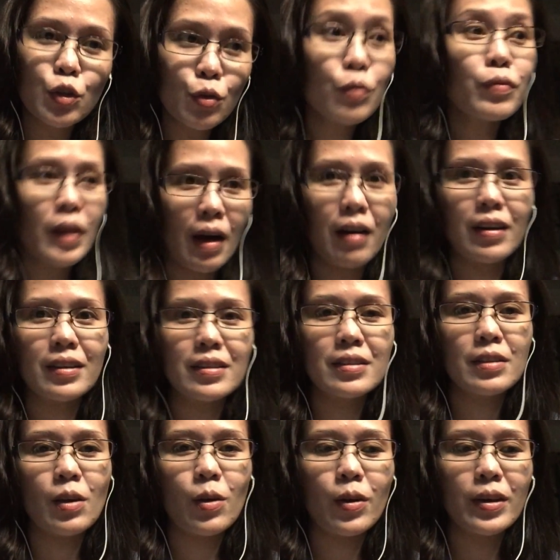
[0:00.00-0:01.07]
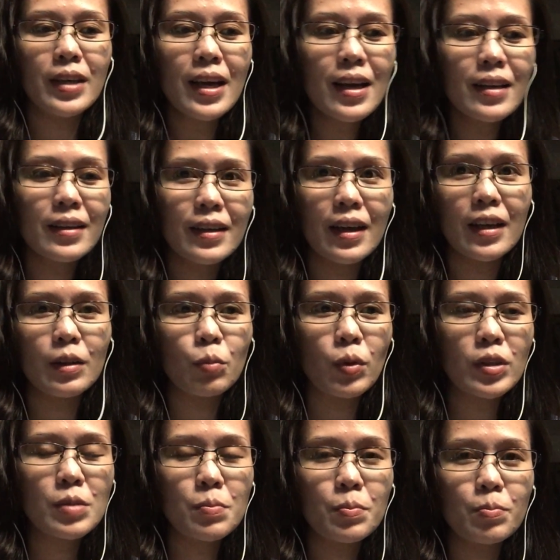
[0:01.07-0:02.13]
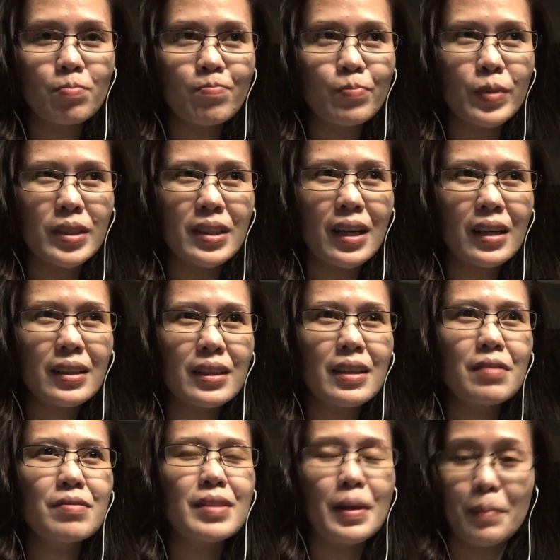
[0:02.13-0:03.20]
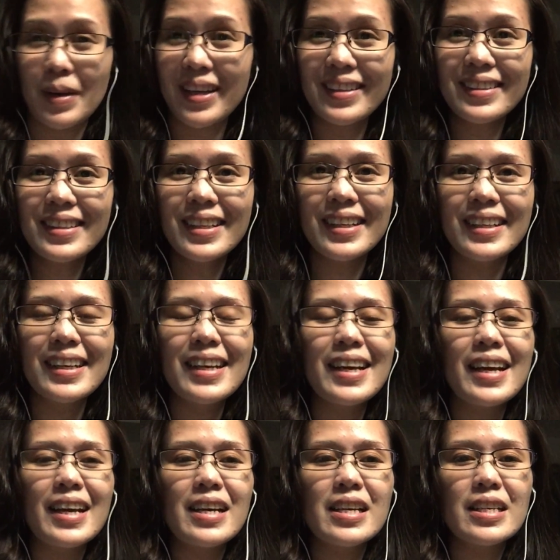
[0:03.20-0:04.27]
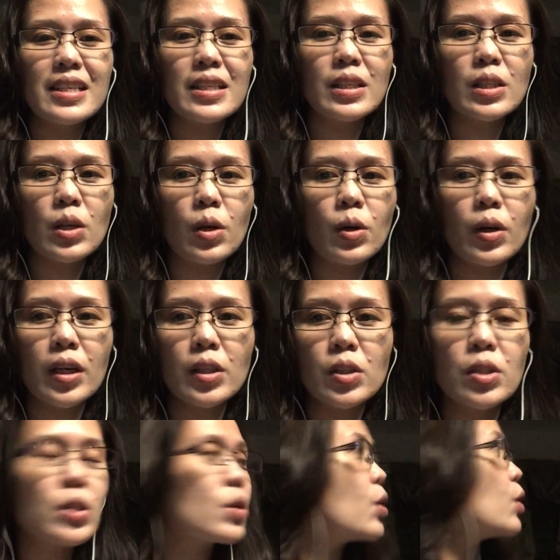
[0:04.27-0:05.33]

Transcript: 2 vlogs. So yan, it was productive naman. So it's